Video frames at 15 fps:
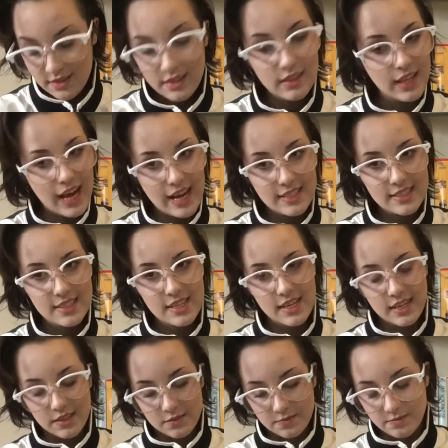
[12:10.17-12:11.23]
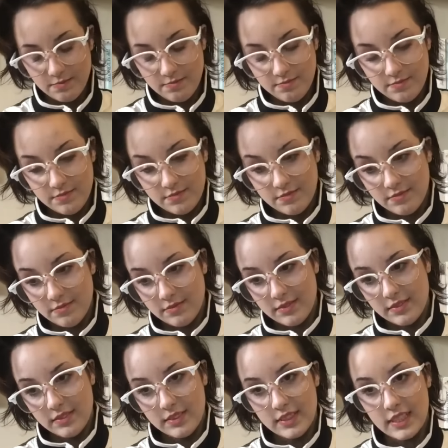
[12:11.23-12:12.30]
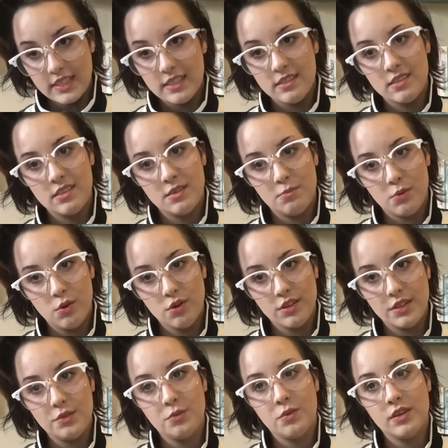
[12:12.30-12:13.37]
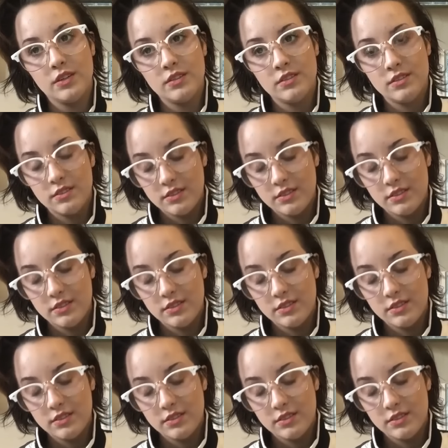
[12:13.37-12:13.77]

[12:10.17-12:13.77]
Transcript: The last thing, and this is an important one,